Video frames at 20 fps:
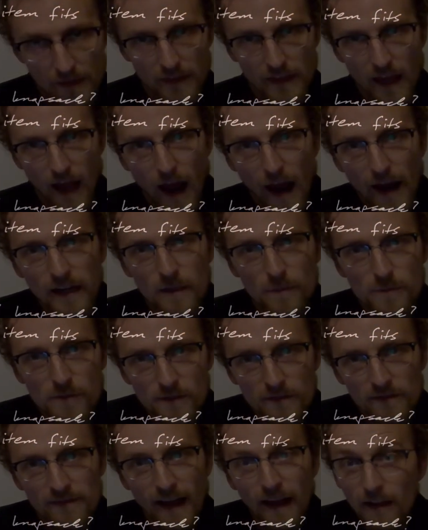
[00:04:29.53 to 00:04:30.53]
the item's
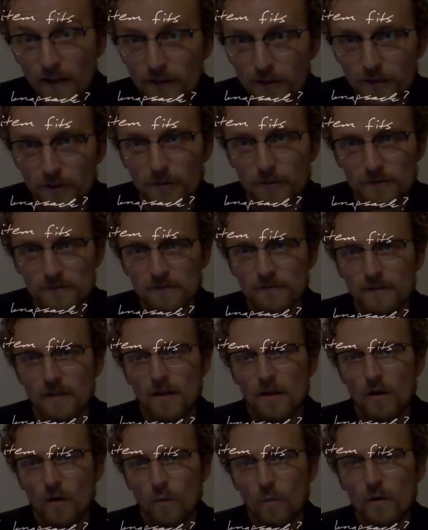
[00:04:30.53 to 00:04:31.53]
value
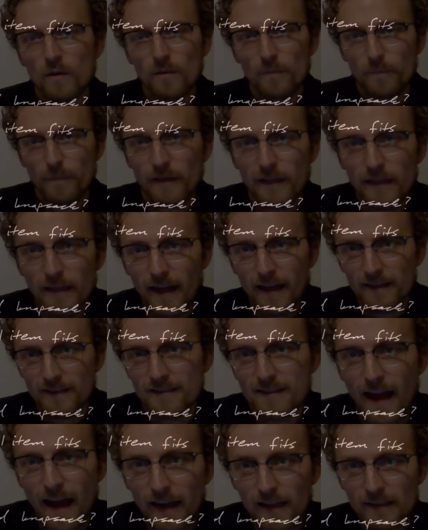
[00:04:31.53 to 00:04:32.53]
will be
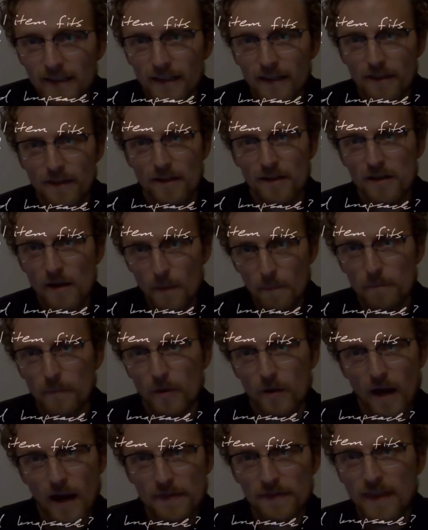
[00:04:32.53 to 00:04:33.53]
exactly the
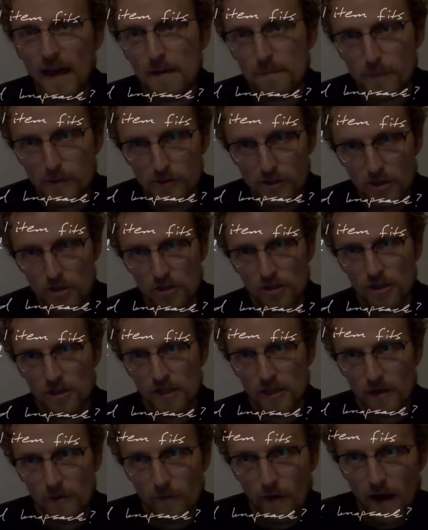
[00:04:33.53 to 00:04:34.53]
number at that position in
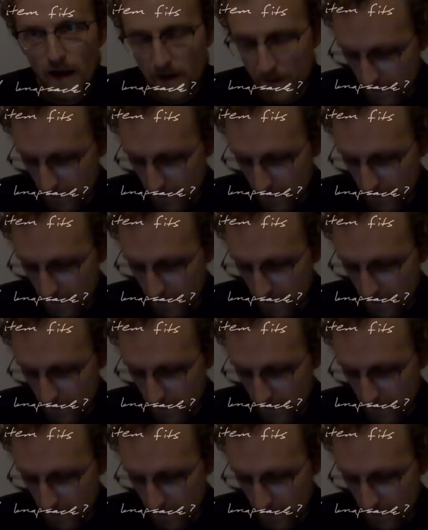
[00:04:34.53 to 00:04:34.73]
the array.